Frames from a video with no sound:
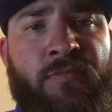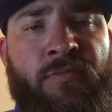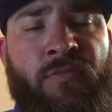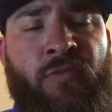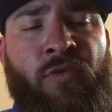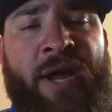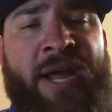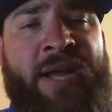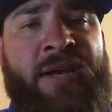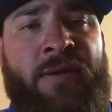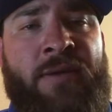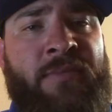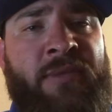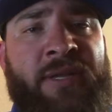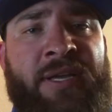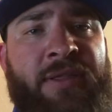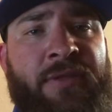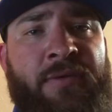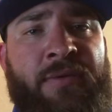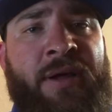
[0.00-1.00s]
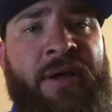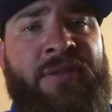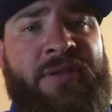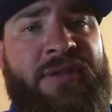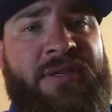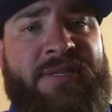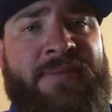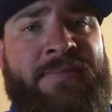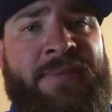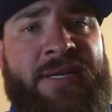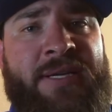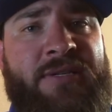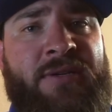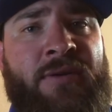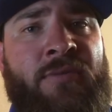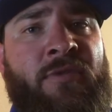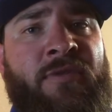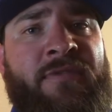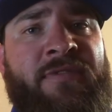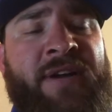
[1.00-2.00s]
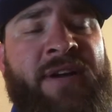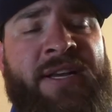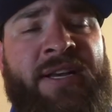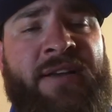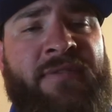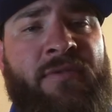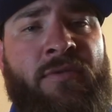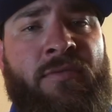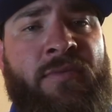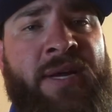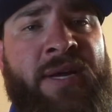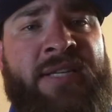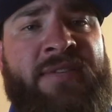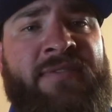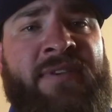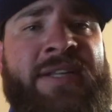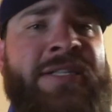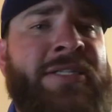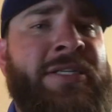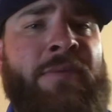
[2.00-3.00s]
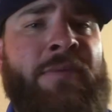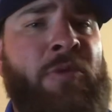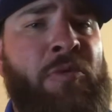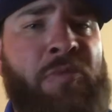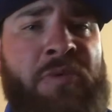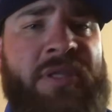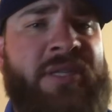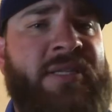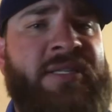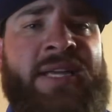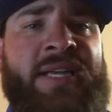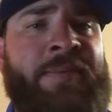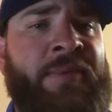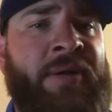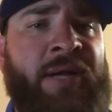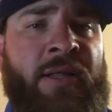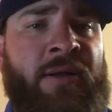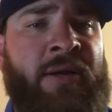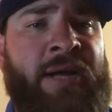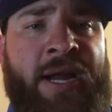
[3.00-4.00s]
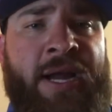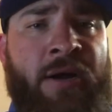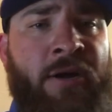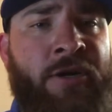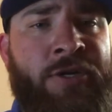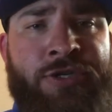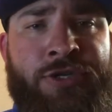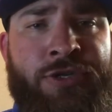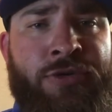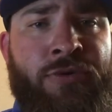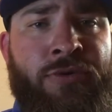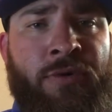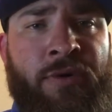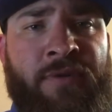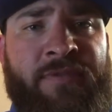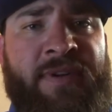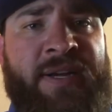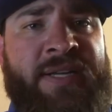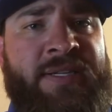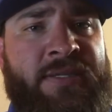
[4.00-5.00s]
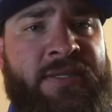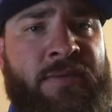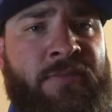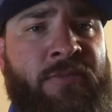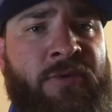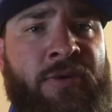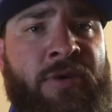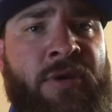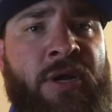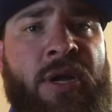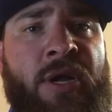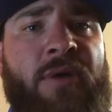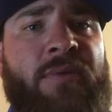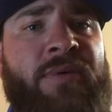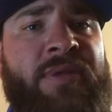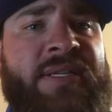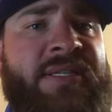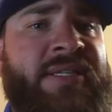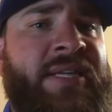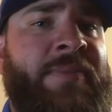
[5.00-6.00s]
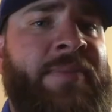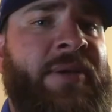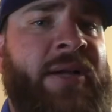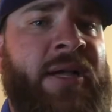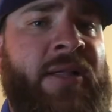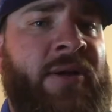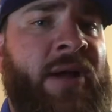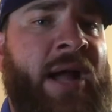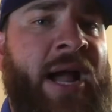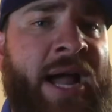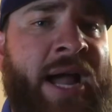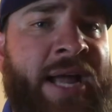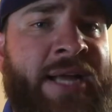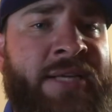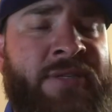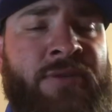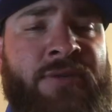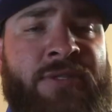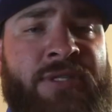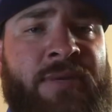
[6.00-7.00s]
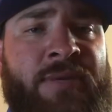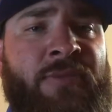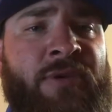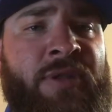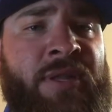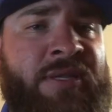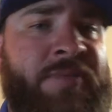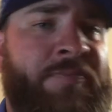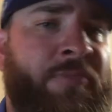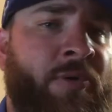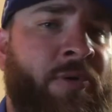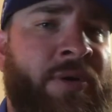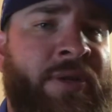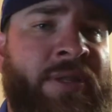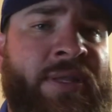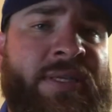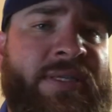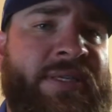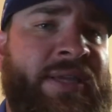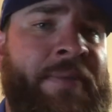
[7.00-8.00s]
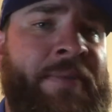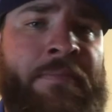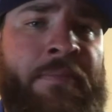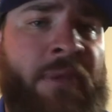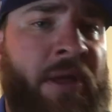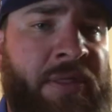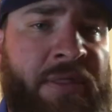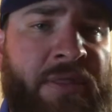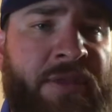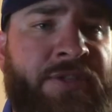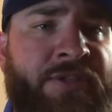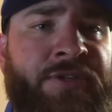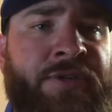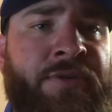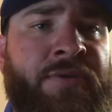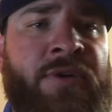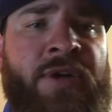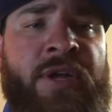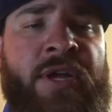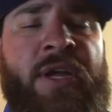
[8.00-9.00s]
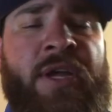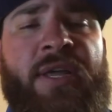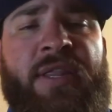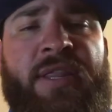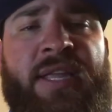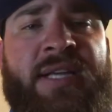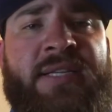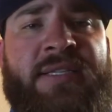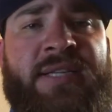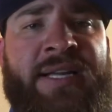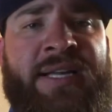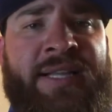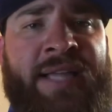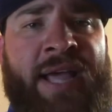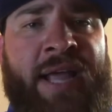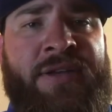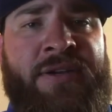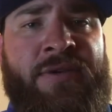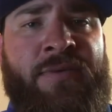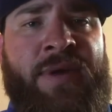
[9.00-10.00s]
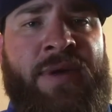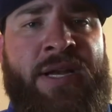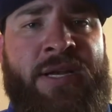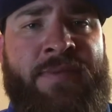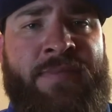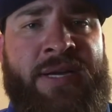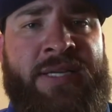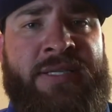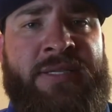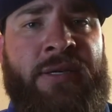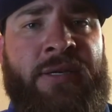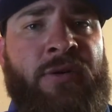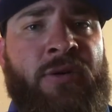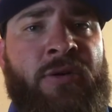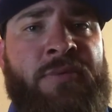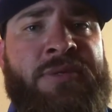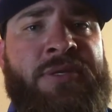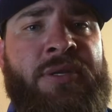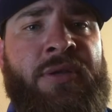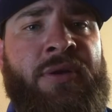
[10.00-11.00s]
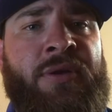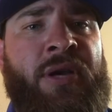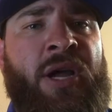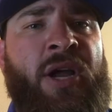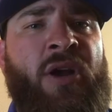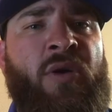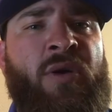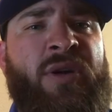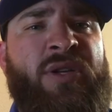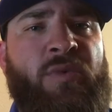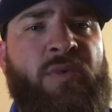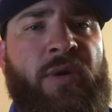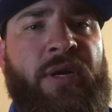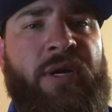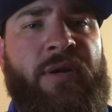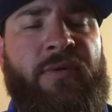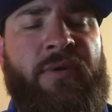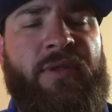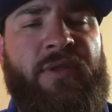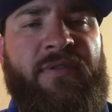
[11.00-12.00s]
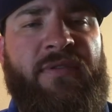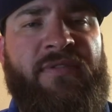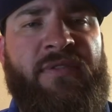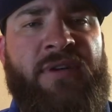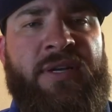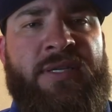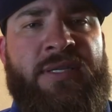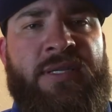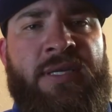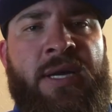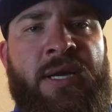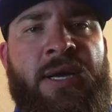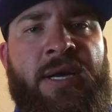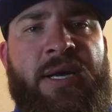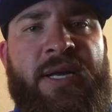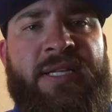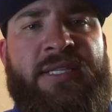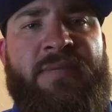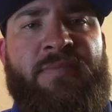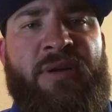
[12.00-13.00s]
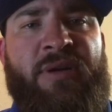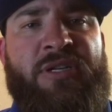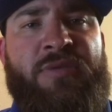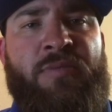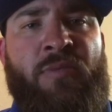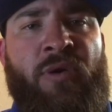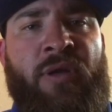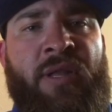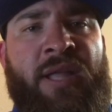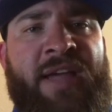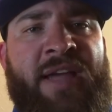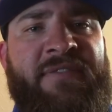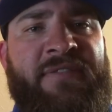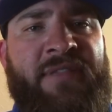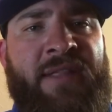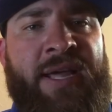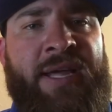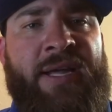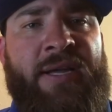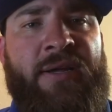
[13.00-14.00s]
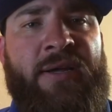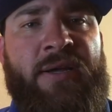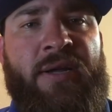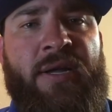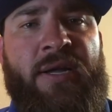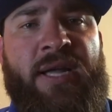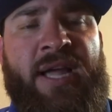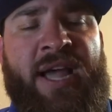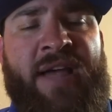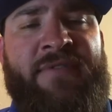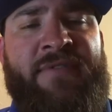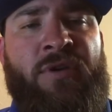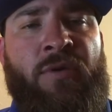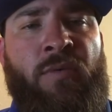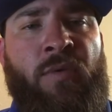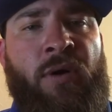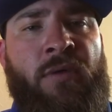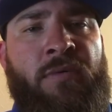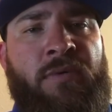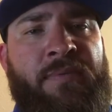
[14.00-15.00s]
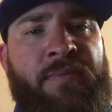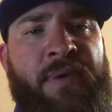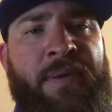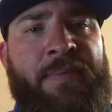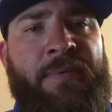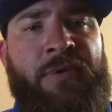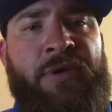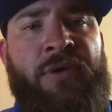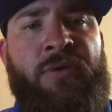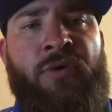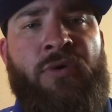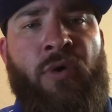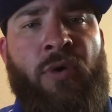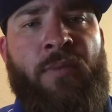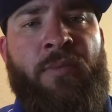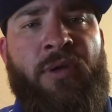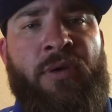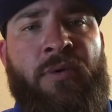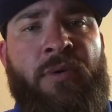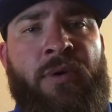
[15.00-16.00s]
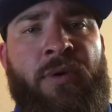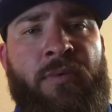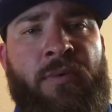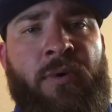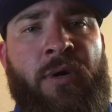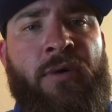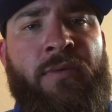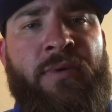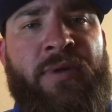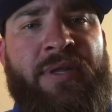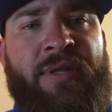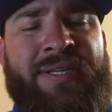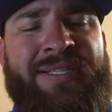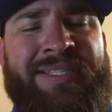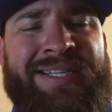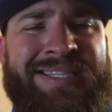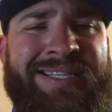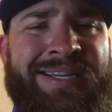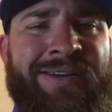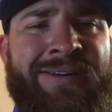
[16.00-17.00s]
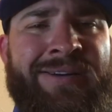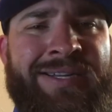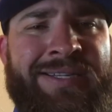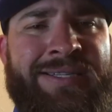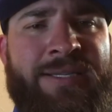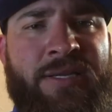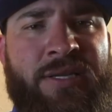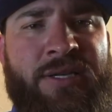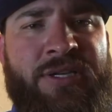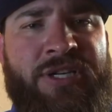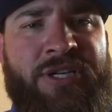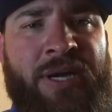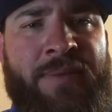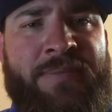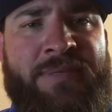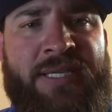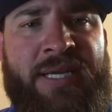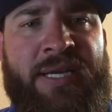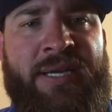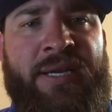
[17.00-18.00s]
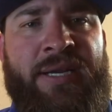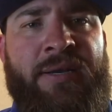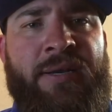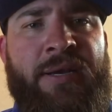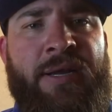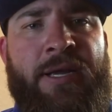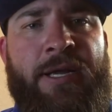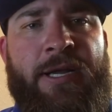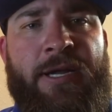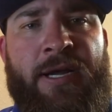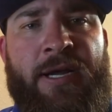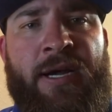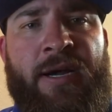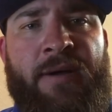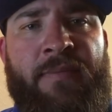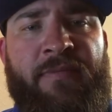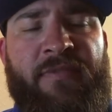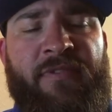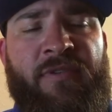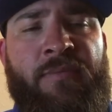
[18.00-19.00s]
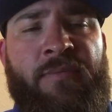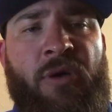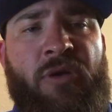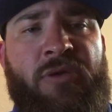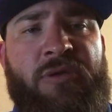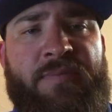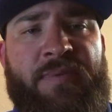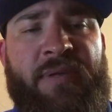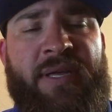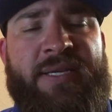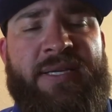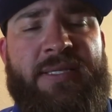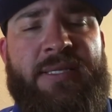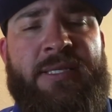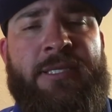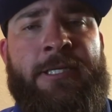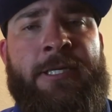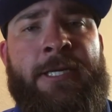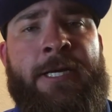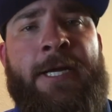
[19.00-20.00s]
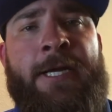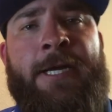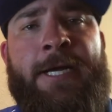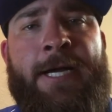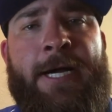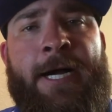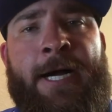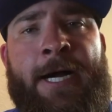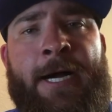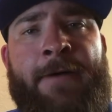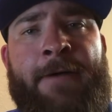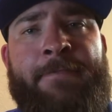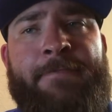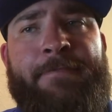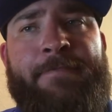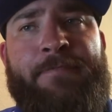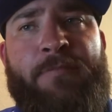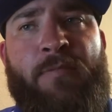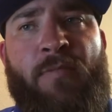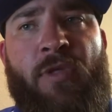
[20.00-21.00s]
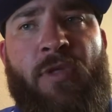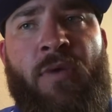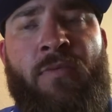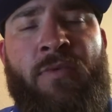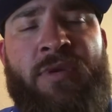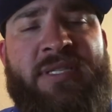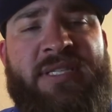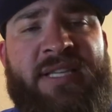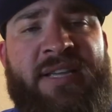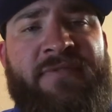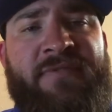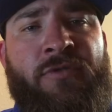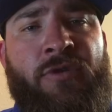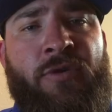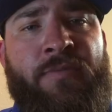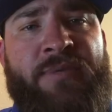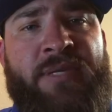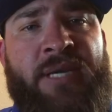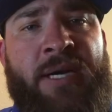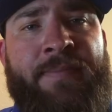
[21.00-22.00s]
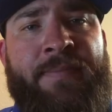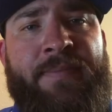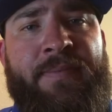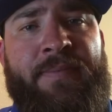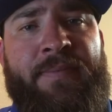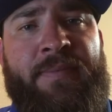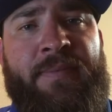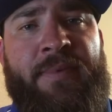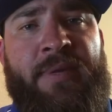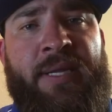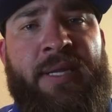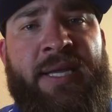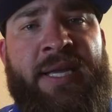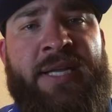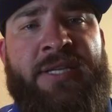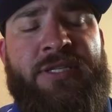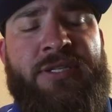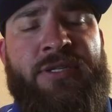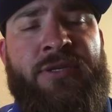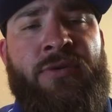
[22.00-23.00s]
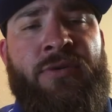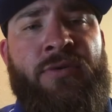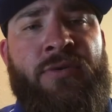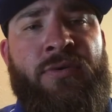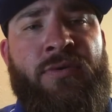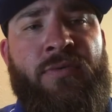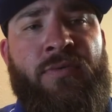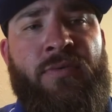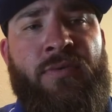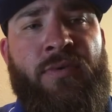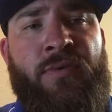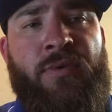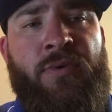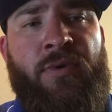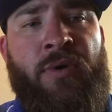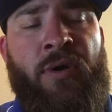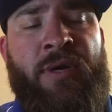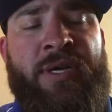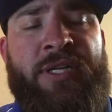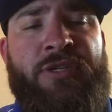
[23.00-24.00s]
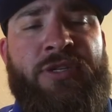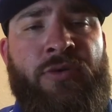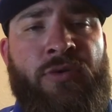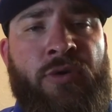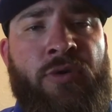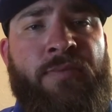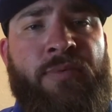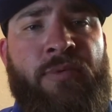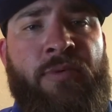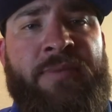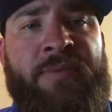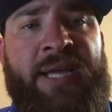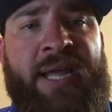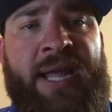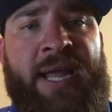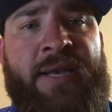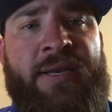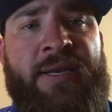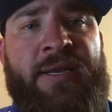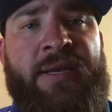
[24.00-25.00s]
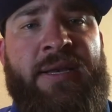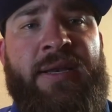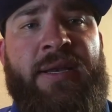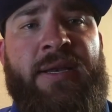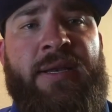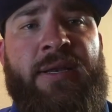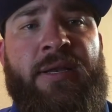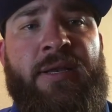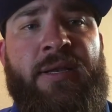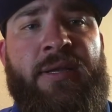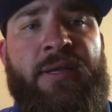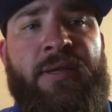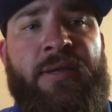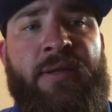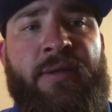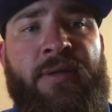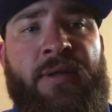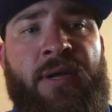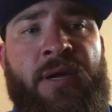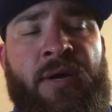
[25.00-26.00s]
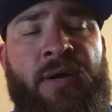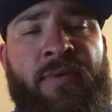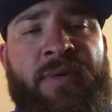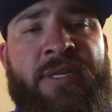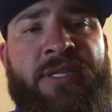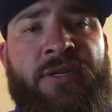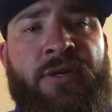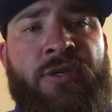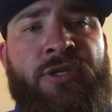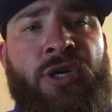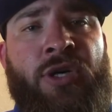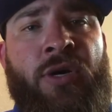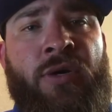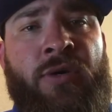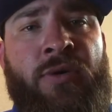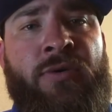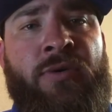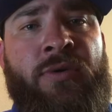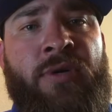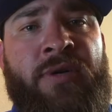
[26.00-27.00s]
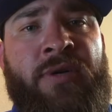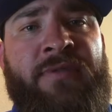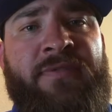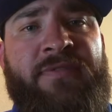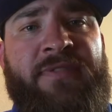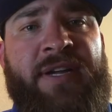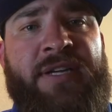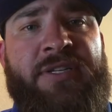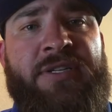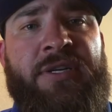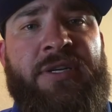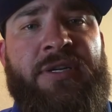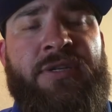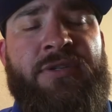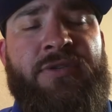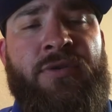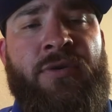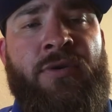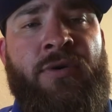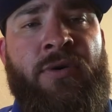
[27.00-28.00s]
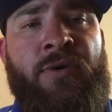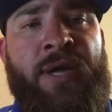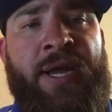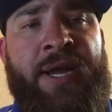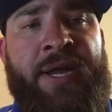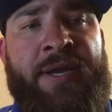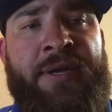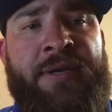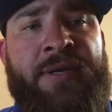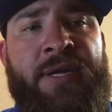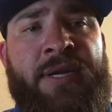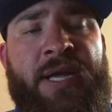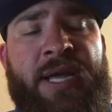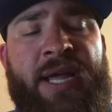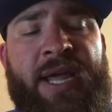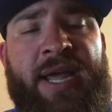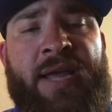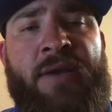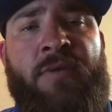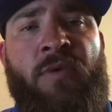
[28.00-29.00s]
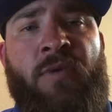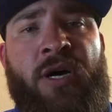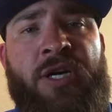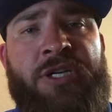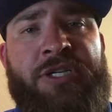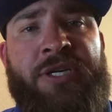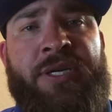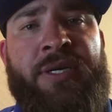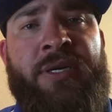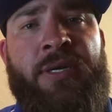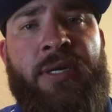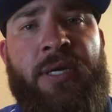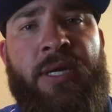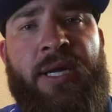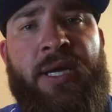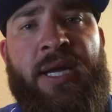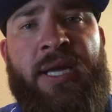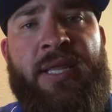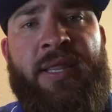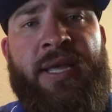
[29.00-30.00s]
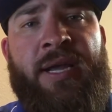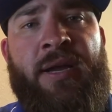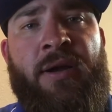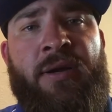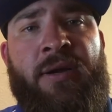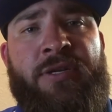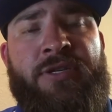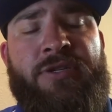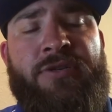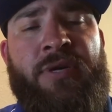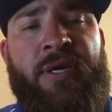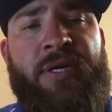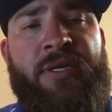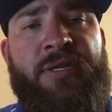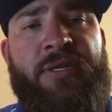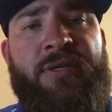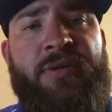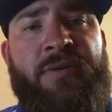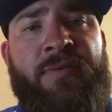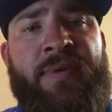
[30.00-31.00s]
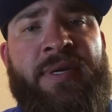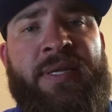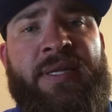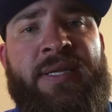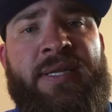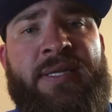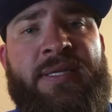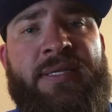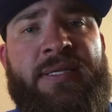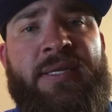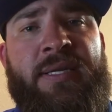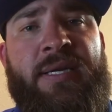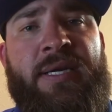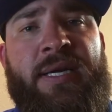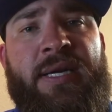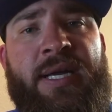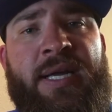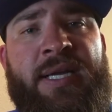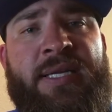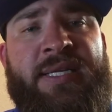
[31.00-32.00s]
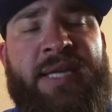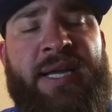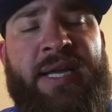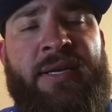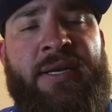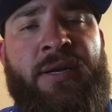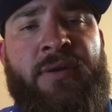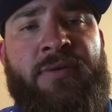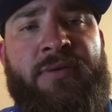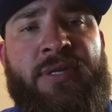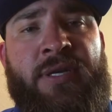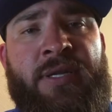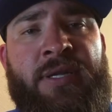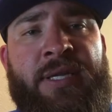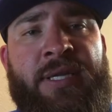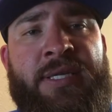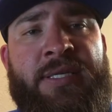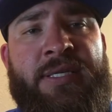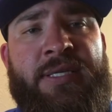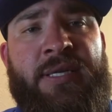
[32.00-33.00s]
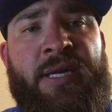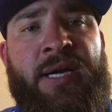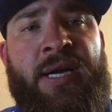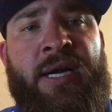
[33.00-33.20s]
Randomly throughout the semester, we'll find different ways. Find someone with the same color hair as you, or find someone with the same color eyes, or someone that's born in the same month as you. Things like that to randomize the group so they're not always working with their friends. It's much more lifelike having to work with people you normally wouldn't work with, because that's how it is in the job setting for most places. Once they've grouped up, each student or each group will be handed a research article on infection control and hand washing, and they are instructed to read this and take notes on this